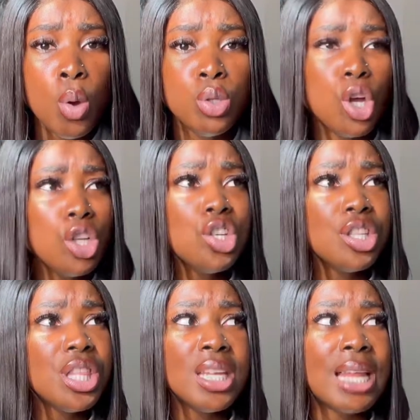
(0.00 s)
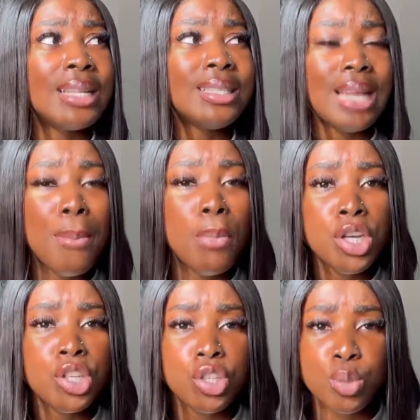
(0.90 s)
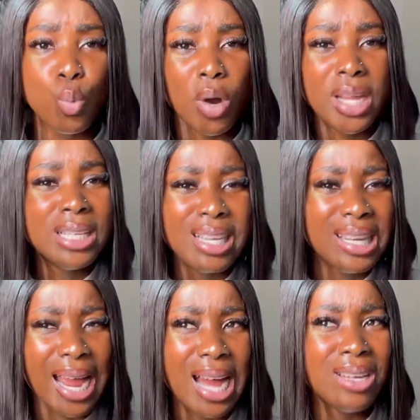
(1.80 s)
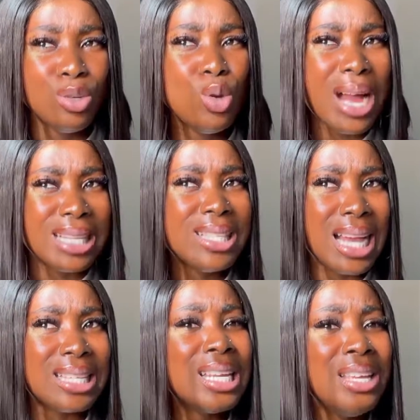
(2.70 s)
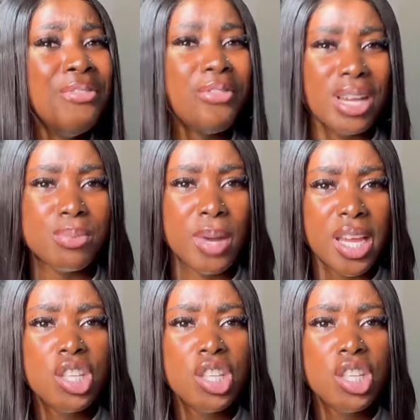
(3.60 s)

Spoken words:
don't you think that money is like, and look at it as an investment?